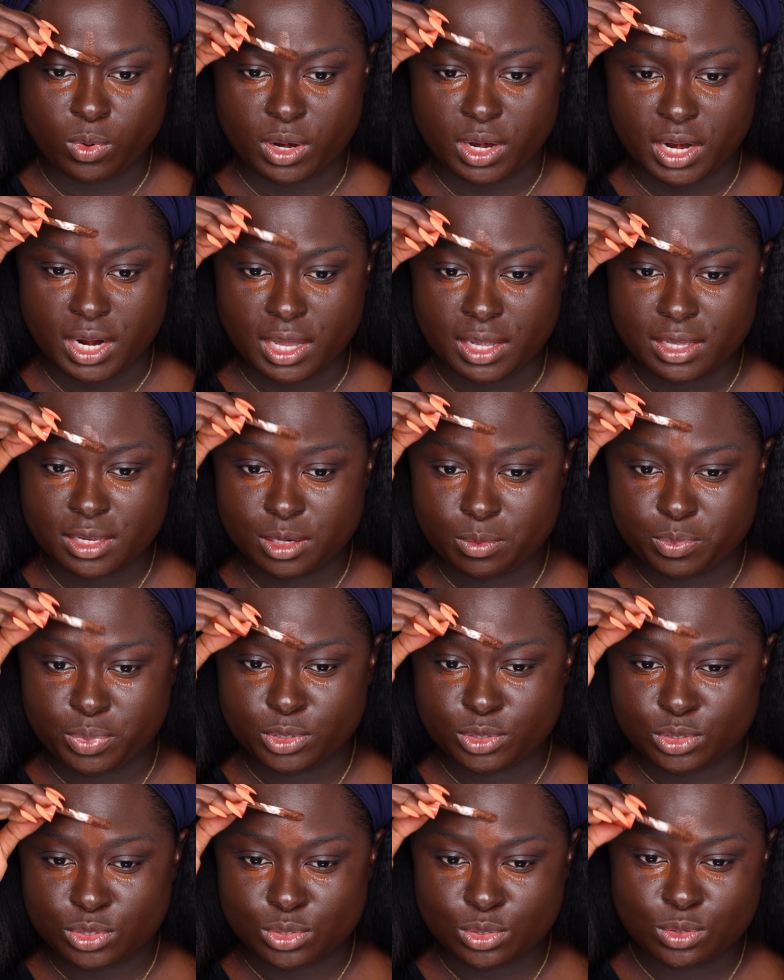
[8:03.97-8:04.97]
we're not gonna
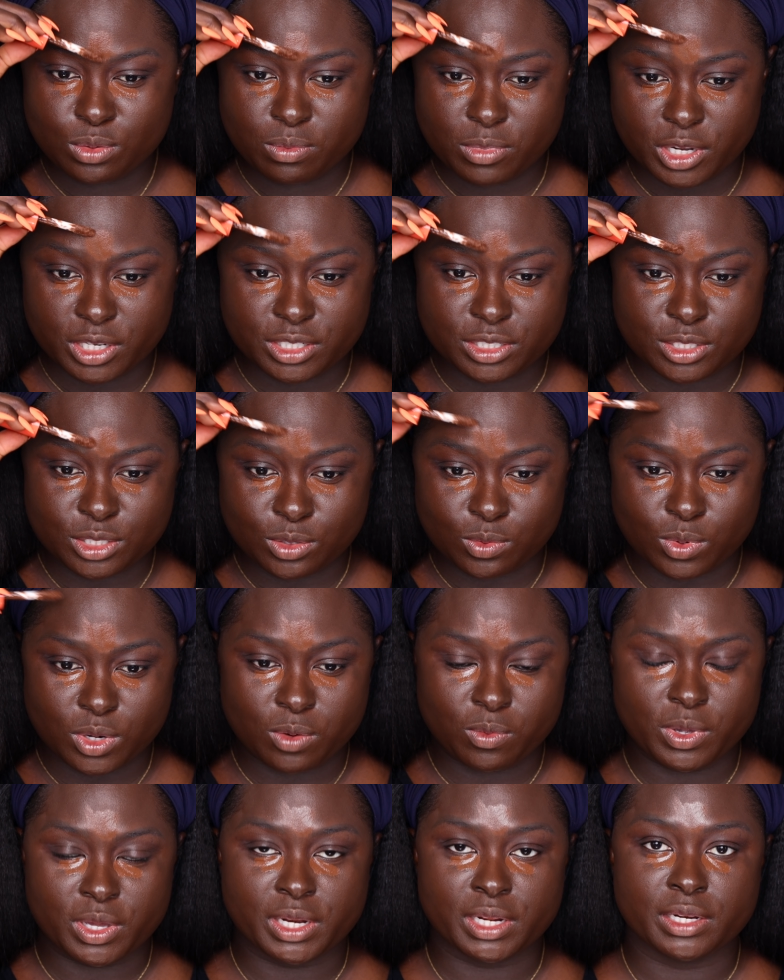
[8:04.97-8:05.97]
put too much to
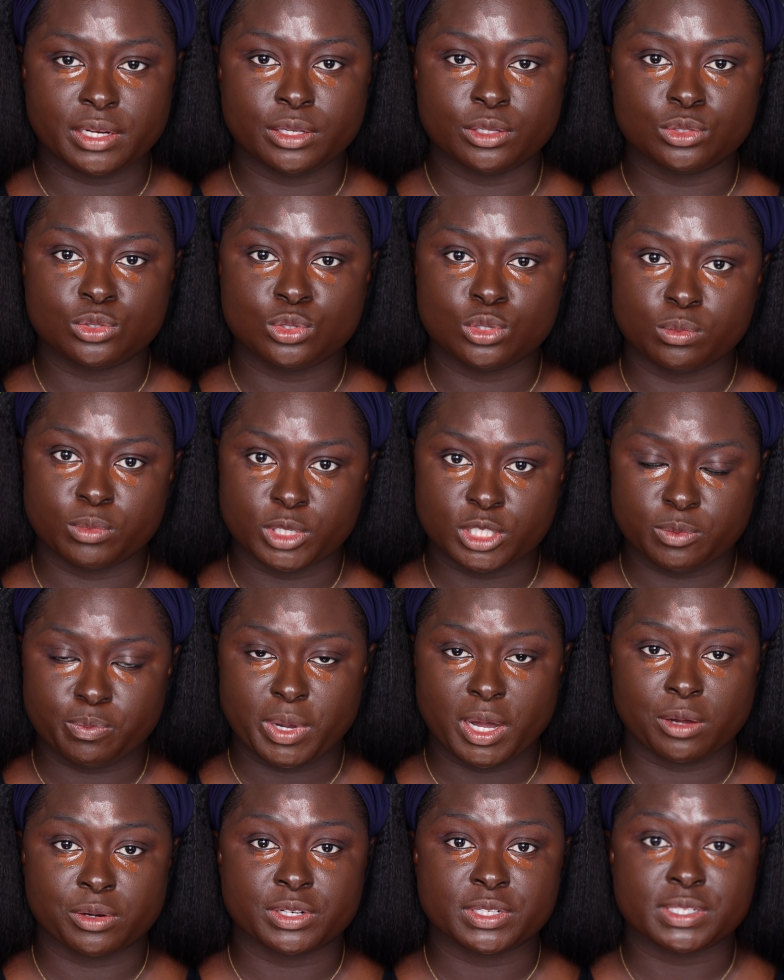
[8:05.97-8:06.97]
where we're gonna need too much
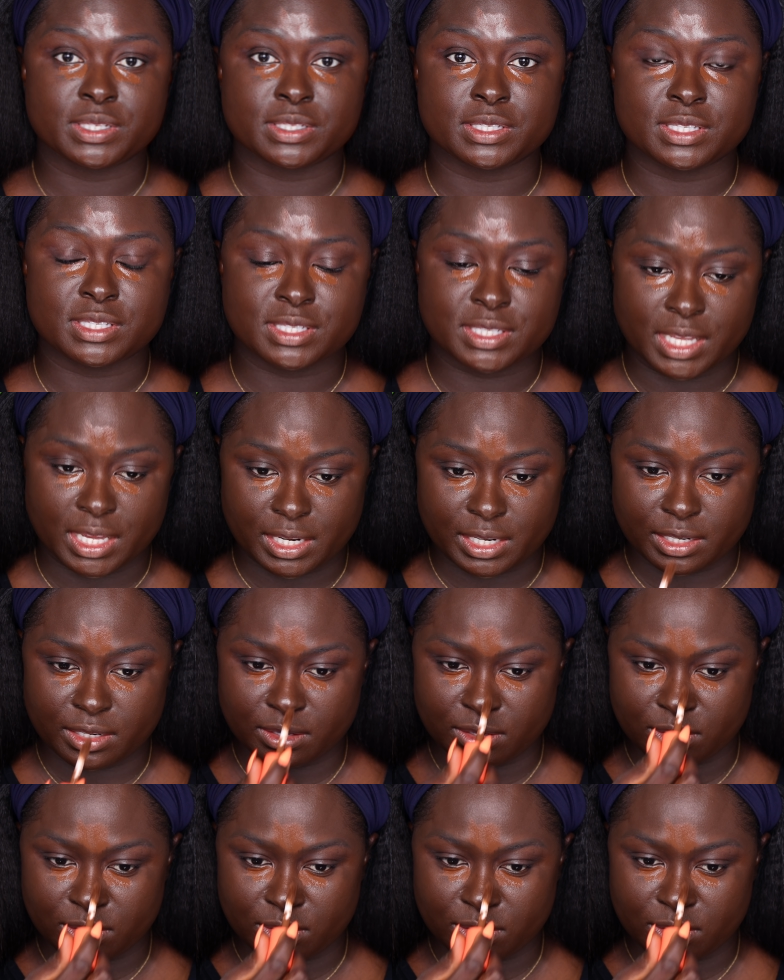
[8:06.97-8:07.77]
powder to set it.